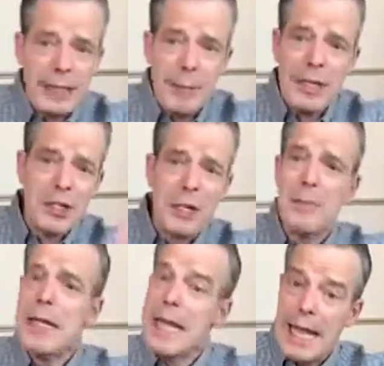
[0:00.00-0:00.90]
Big
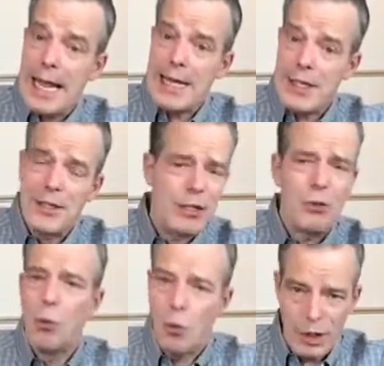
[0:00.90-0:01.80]
Jim had
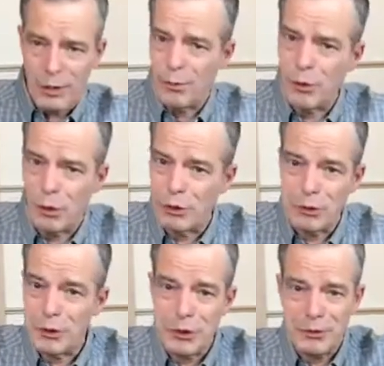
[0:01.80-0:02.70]
this wonderful golden
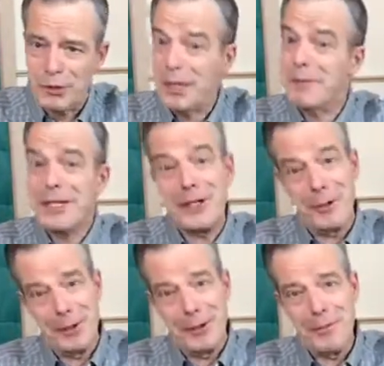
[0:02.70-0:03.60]
retriever named
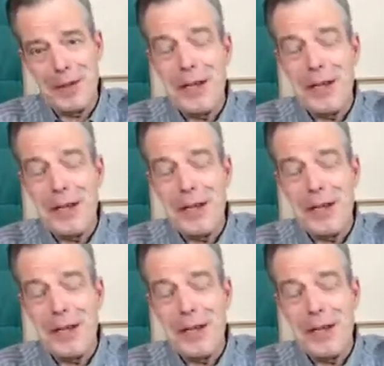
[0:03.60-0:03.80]
Tinkerbell.